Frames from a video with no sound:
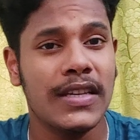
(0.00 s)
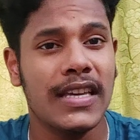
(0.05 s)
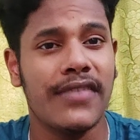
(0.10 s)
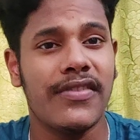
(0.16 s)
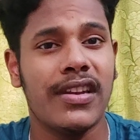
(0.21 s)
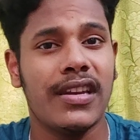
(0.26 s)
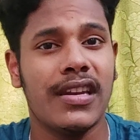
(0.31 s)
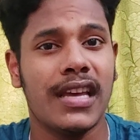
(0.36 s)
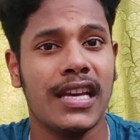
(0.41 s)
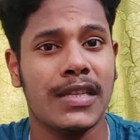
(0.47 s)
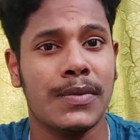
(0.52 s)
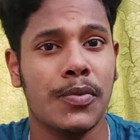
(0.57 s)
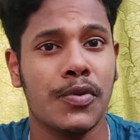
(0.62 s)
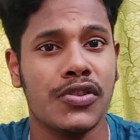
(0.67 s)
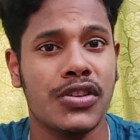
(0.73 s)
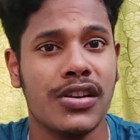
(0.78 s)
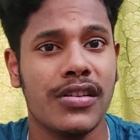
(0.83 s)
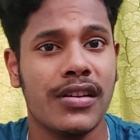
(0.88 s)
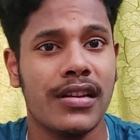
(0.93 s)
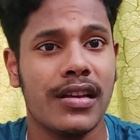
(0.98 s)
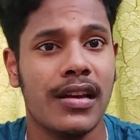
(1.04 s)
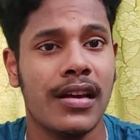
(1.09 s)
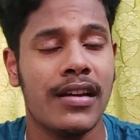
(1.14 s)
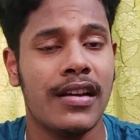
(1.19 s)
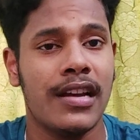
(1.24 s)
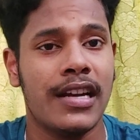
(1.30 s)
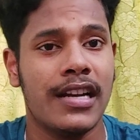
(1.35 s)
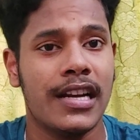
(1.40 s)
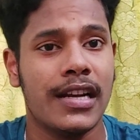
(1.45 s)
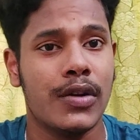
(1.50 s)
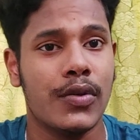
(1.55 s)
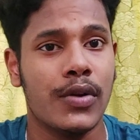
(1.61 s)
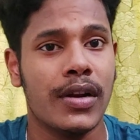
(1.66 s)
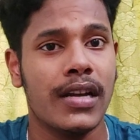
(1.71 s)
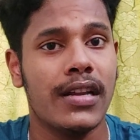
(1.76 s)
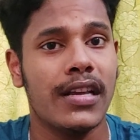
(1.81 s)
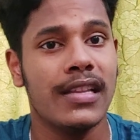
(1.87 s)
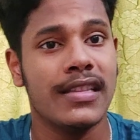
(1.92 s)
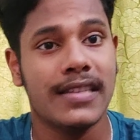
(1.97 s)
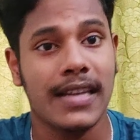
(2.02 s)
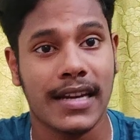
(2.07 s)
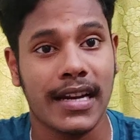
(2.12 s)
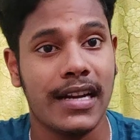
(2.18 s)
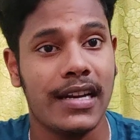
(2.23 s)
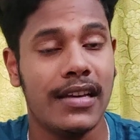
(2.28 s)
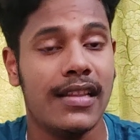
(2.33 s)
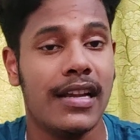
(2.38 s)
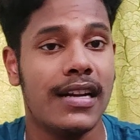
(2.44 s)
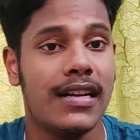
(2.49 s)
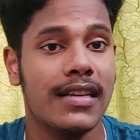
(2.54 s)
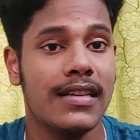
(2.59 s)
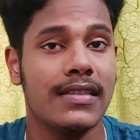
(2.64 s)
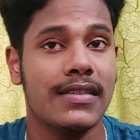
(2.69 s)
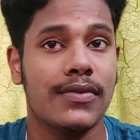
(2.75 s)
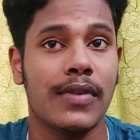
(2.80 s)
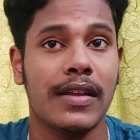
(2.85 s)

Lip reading: given exposure related to it in second year. That is